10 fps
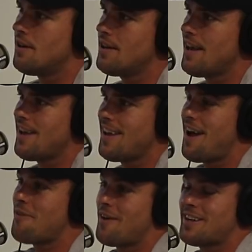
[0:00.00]
Oh, yeah. I've
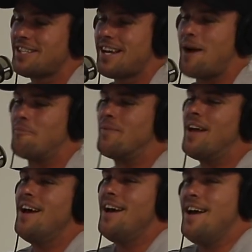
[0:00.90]
actually,
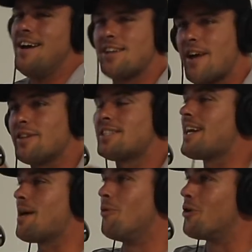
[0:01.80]
so every Sunday
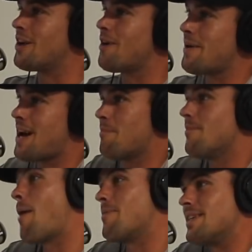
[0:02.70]
morning I've been up at
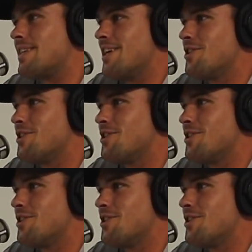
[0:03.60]
the Sand Dunes.